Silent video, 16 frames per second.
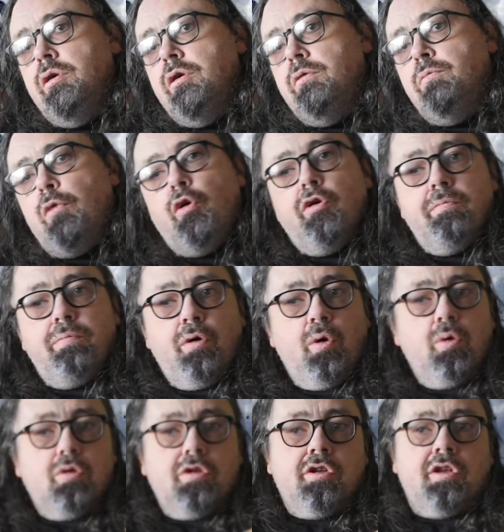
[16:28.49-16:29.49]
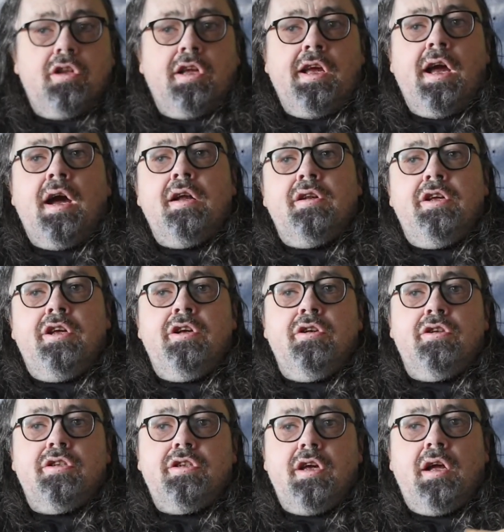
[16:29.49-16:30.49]
More importantly, Annie
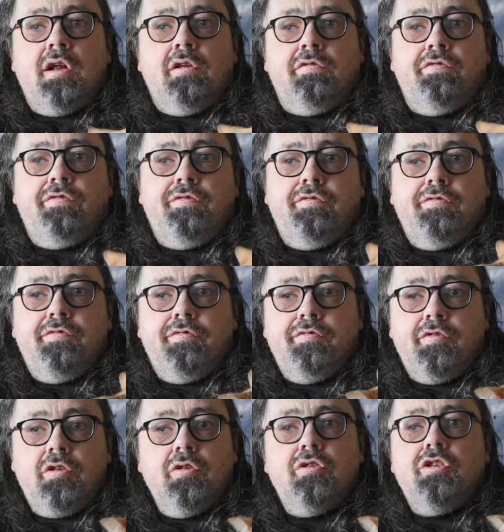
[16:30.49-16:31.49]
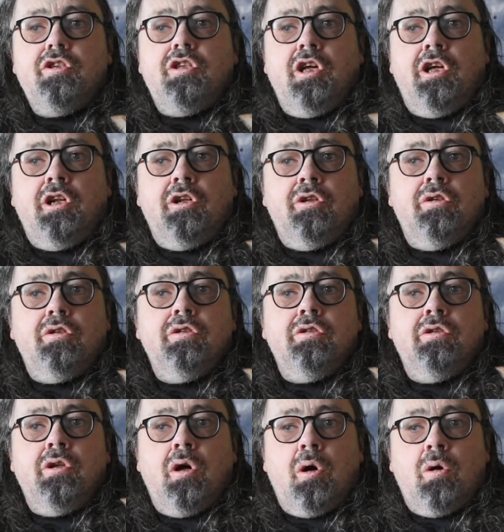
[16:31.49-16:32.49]
herself could still
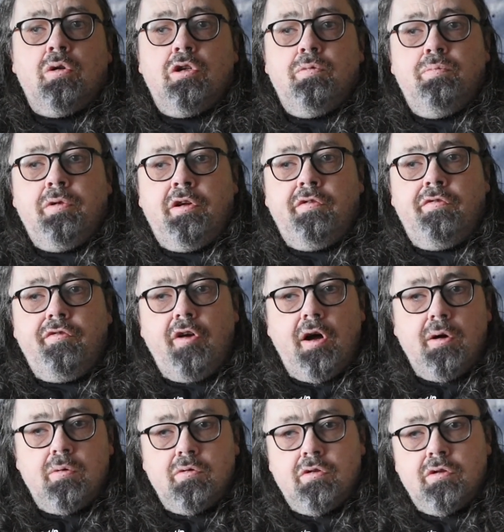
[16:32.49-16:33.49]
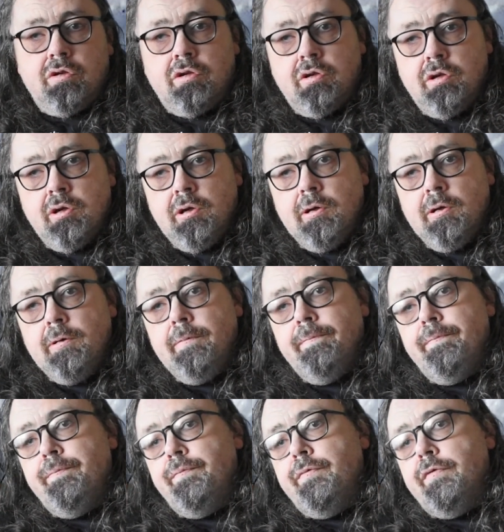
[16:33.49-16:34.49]
not be found.
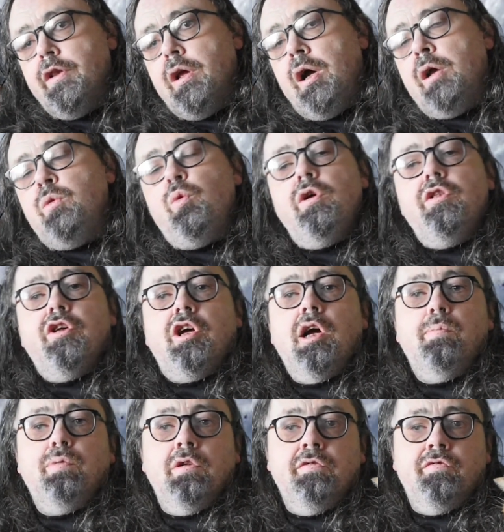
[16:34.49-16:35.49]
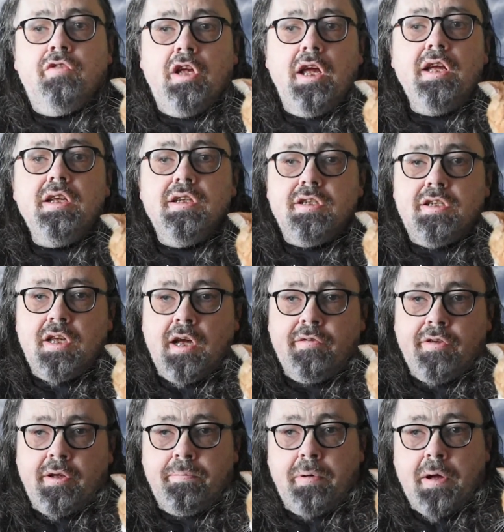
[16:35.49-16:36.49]
And with a couple of days
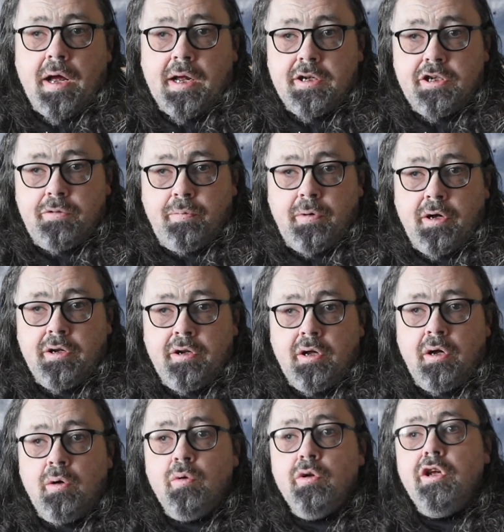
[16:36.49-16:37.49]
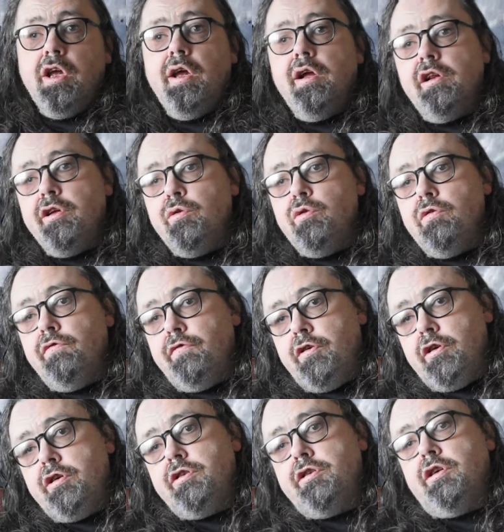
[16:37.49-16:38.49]
having passed by now, Yale
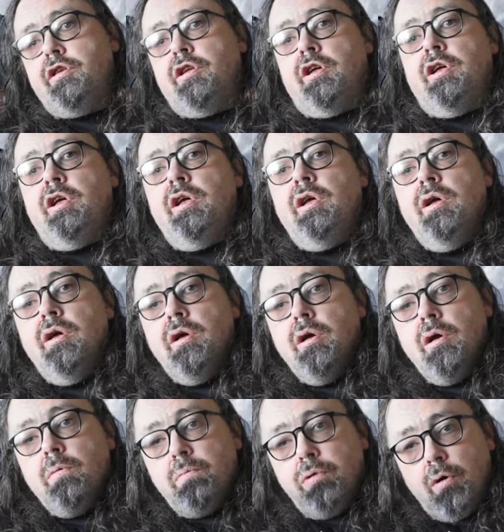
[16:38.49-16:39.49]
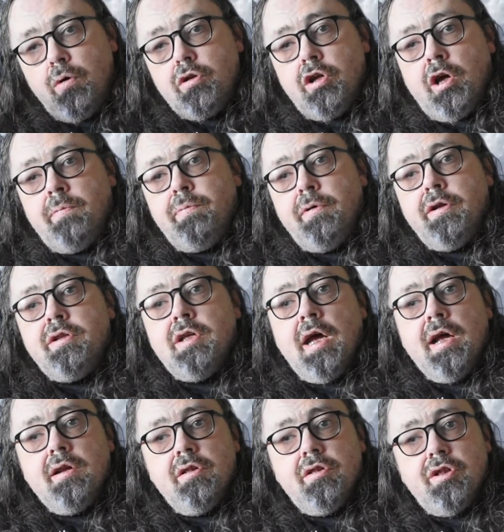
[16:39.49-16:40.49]
University put up a
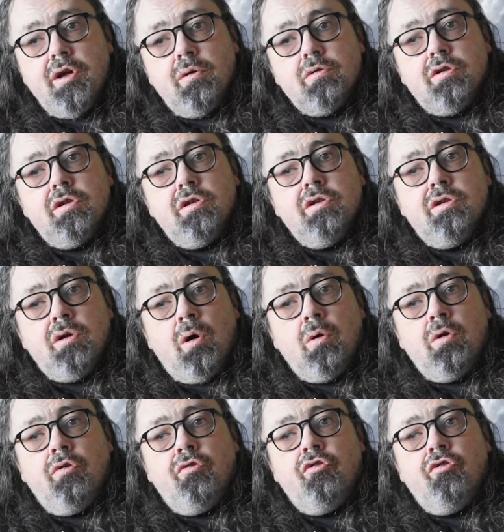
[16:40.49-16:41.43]
$10,000